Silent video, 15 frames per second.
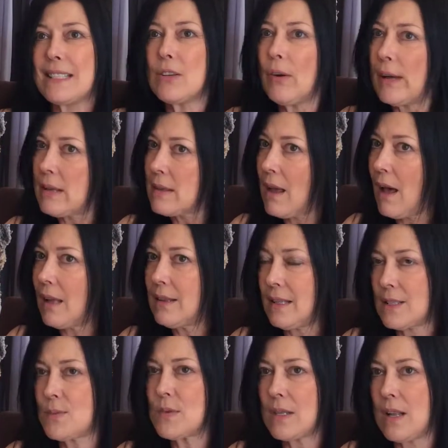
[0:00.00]
So I thought
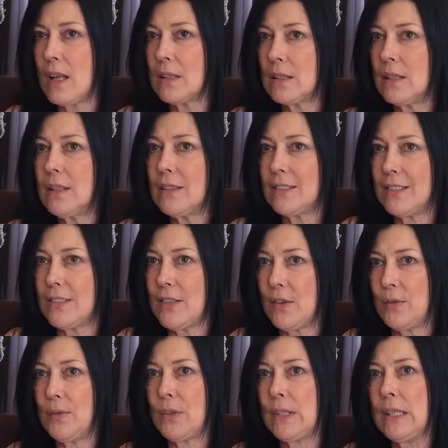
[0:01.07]
this was not good,
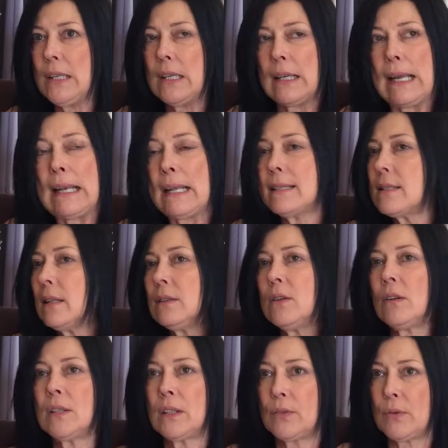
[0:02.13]
for here. And I still
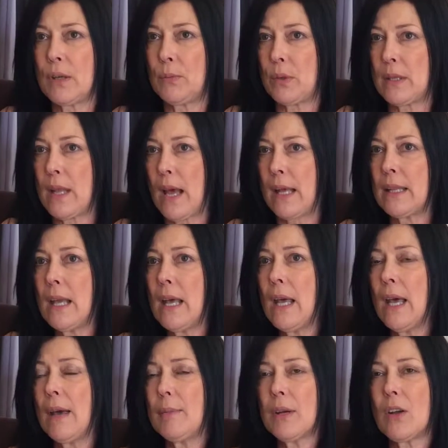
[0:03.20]
don't agree with that,
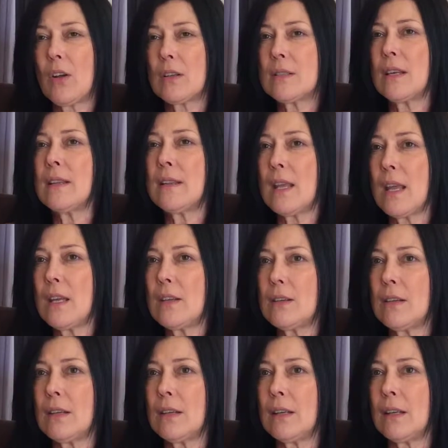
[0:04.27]
because I think
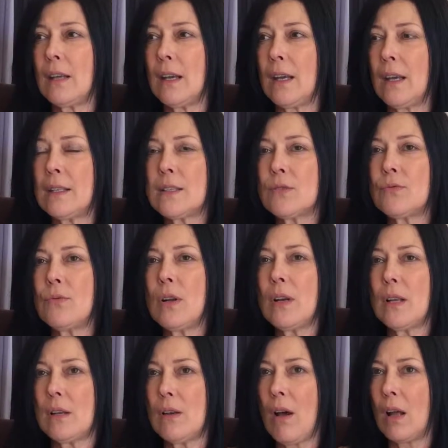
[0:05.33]
it's
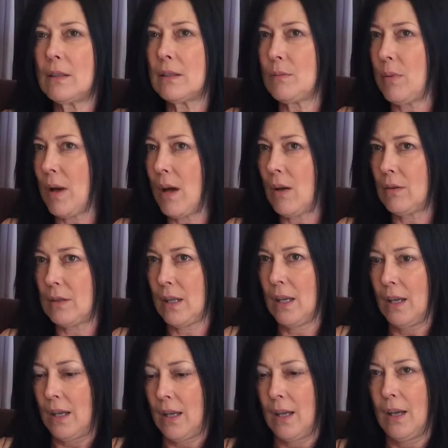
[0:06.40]
really not about
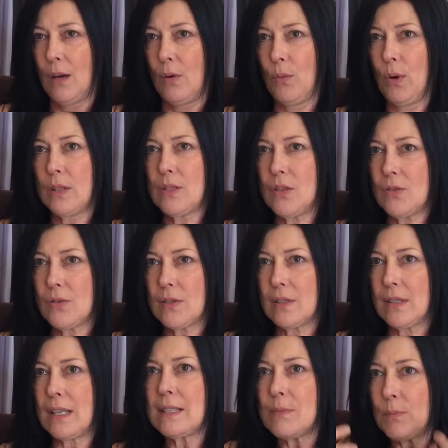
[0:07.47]

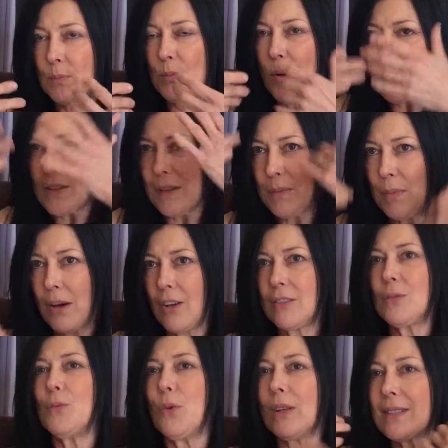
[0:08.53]
it's most
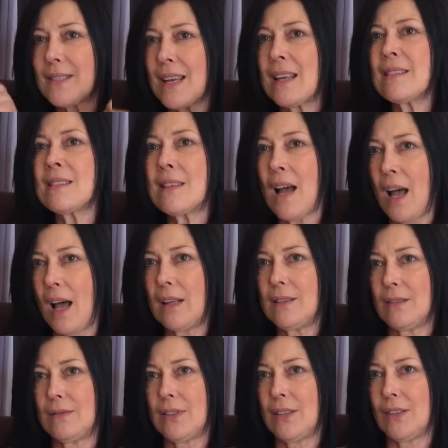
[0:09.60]
about what's inside
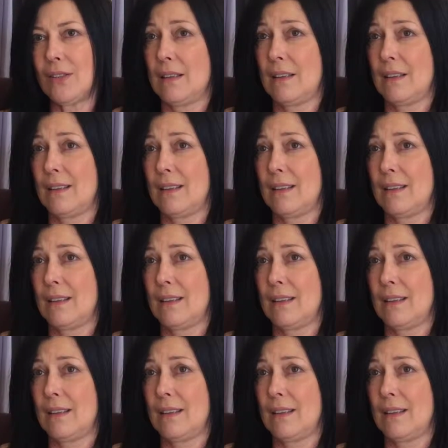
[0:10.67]
of you.